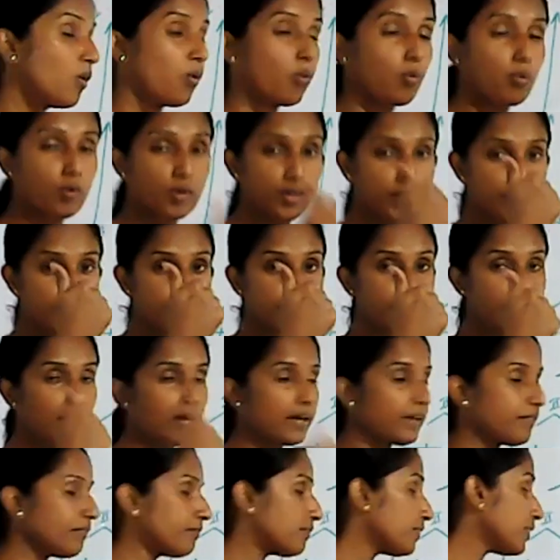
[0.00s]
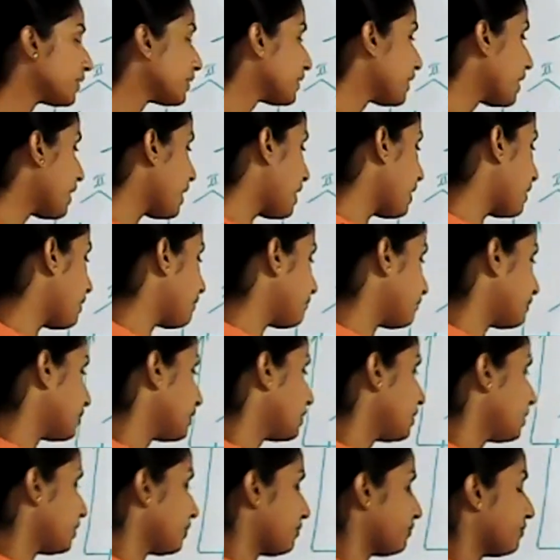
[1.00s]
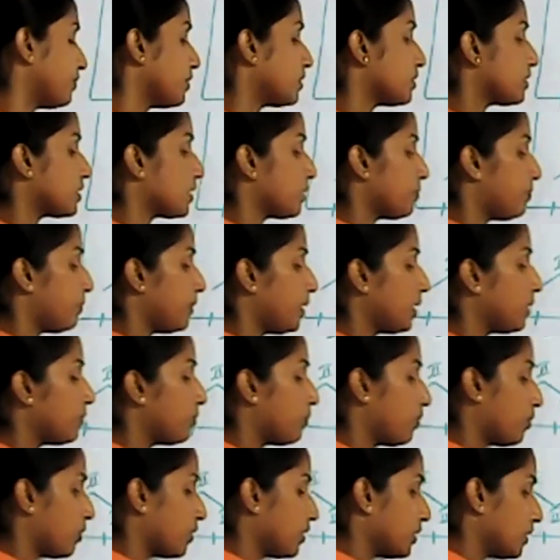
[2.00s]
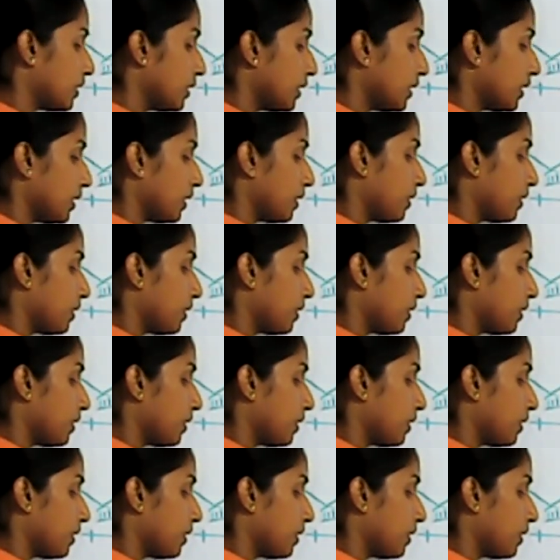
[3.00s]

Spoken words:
only one we have with triple bond,